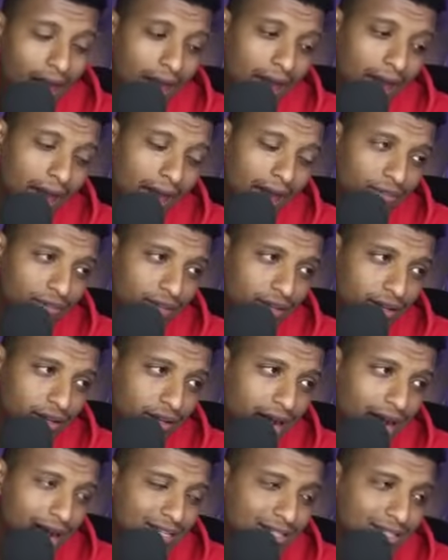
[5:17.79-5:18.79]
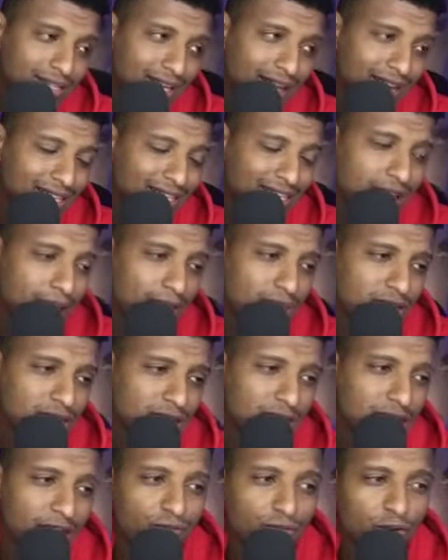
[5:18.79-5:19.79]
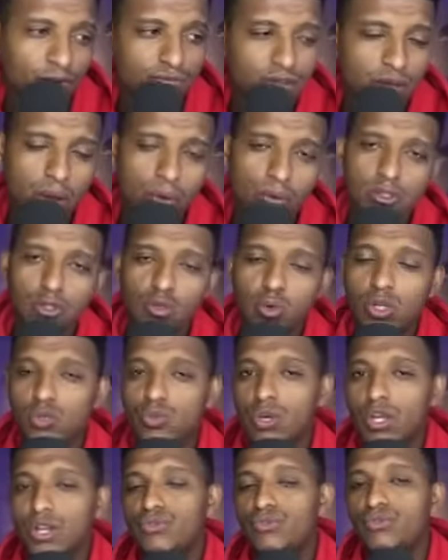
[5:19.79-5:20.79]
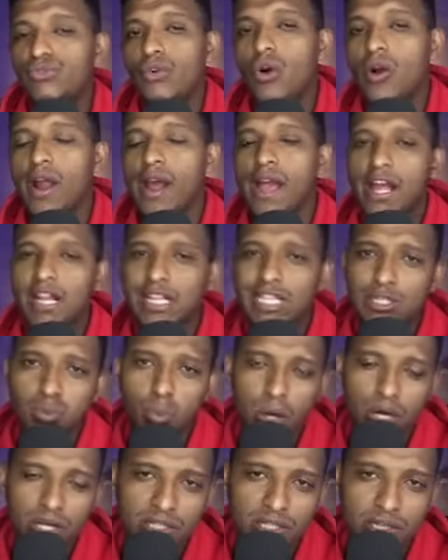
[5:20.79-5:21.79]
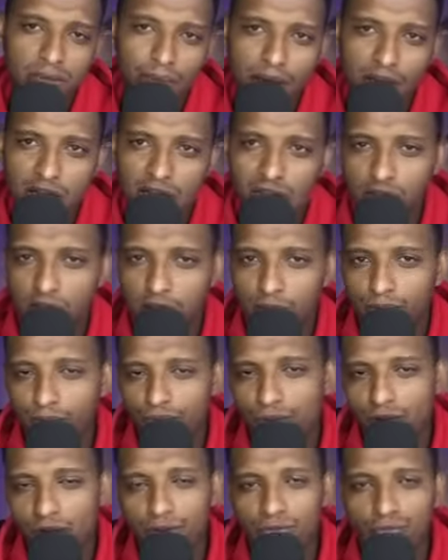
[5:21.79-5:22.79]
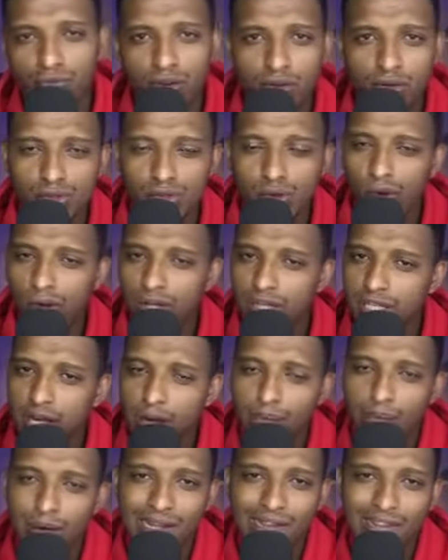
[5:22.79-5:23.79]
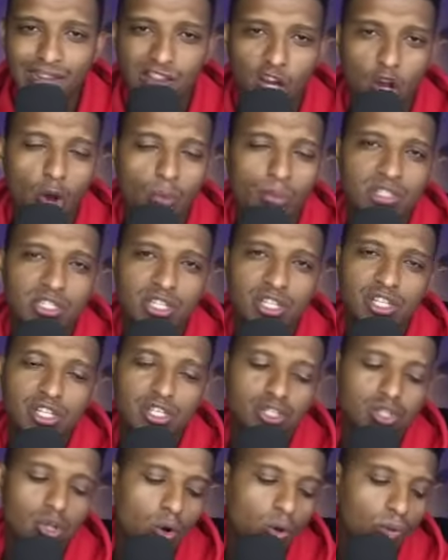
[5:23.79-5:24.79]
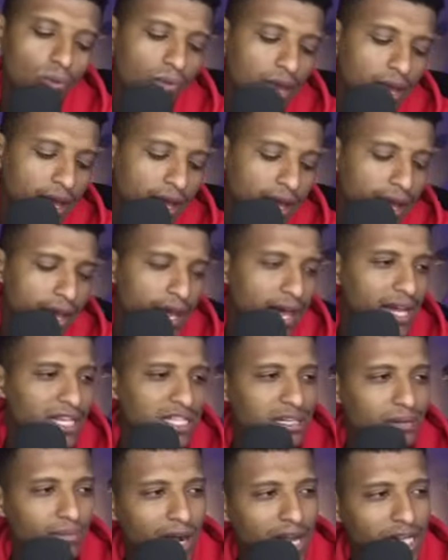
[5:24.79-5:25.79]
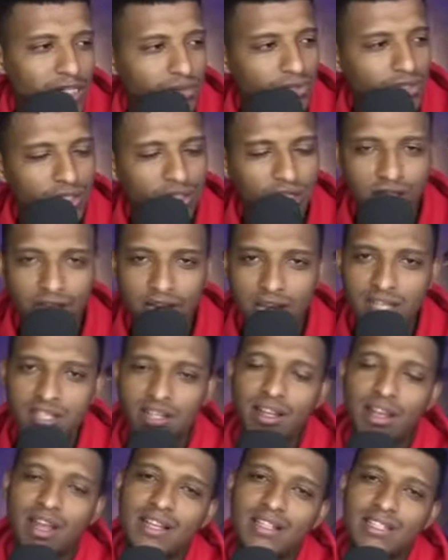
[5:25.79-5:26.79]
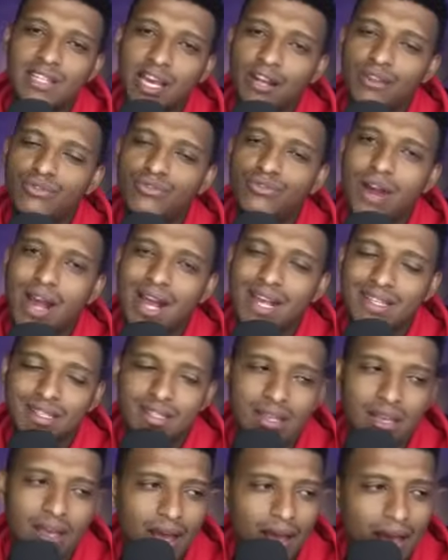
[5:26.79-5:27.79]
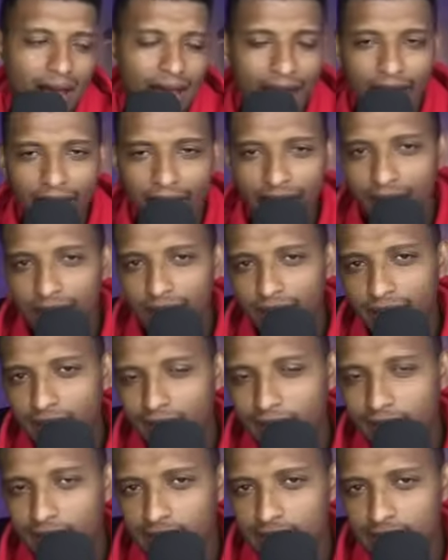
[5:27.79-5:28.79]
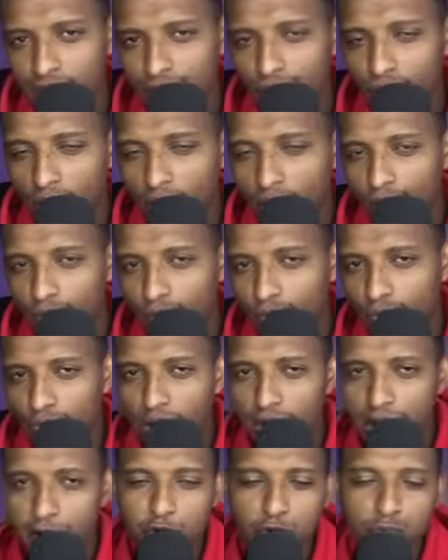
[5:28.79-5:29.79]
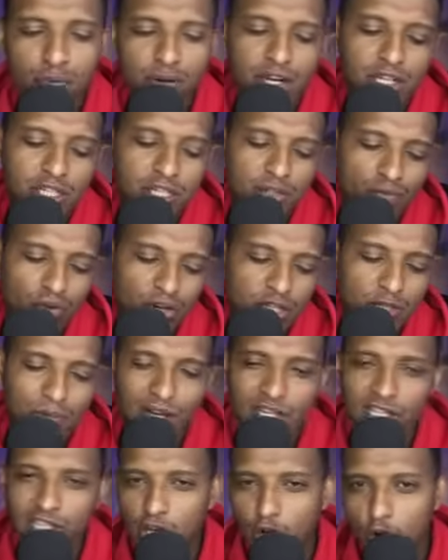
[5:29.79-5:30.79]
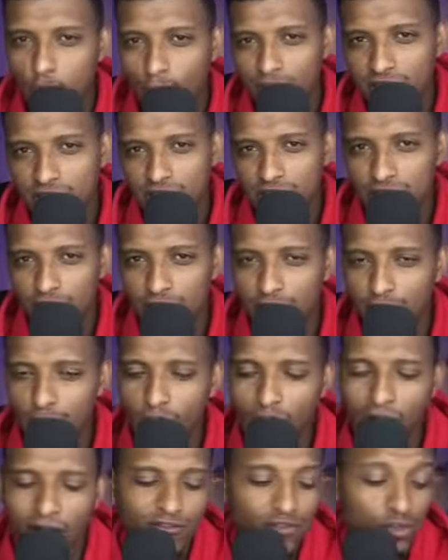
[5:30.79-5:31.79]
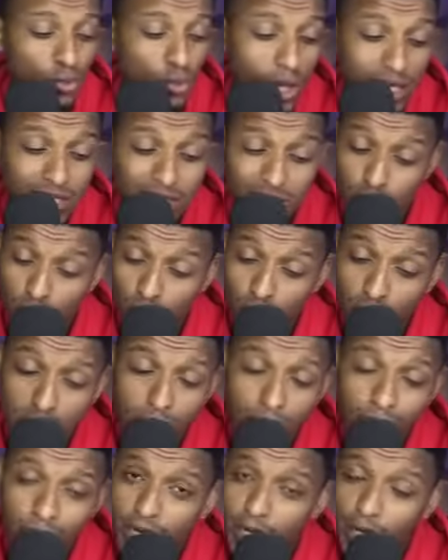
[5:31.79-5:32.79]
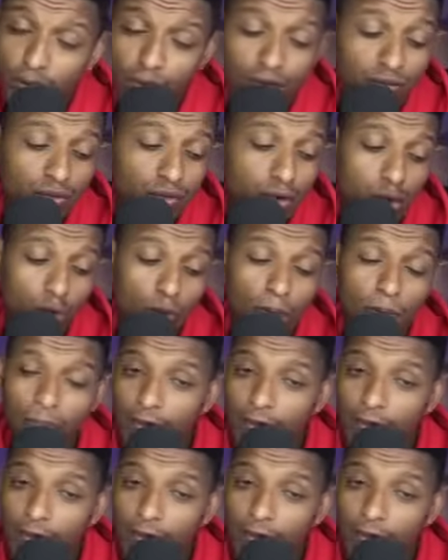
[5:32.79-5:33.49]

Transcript: And guys, the next game is again from the Euro 2024, and this one is the match that I provided for you, so you guys can predict in the comment section. So it is a match between Netherlands and France. And guys, if you haven't provided your prediction for this match in the comment section, you know, I've told, as I told you at the beginning of this video,